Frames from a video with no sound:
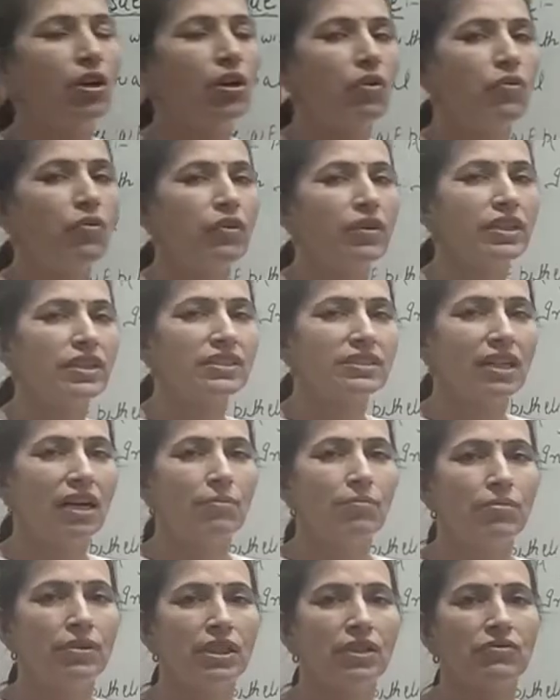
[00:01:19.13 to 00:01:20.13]
For
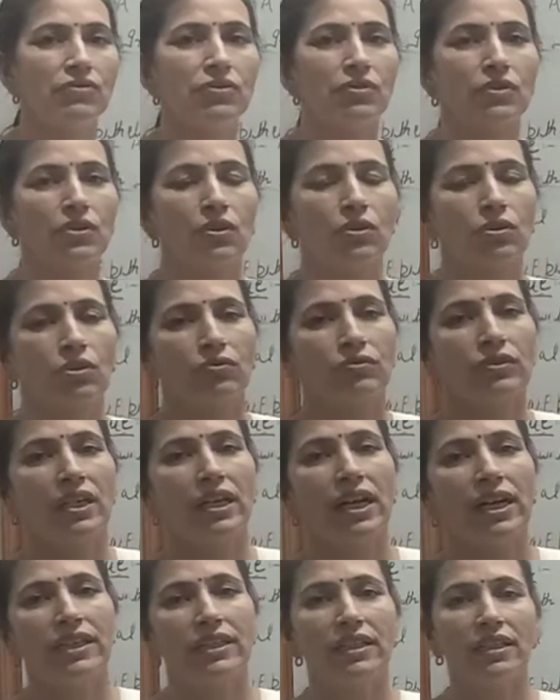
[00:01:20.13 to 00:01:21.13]
example, if you talk of the
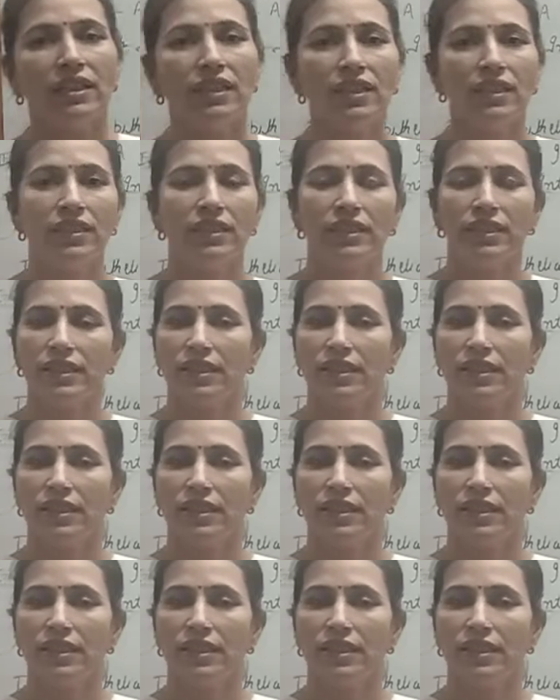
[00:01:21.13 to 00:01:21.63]
hydra,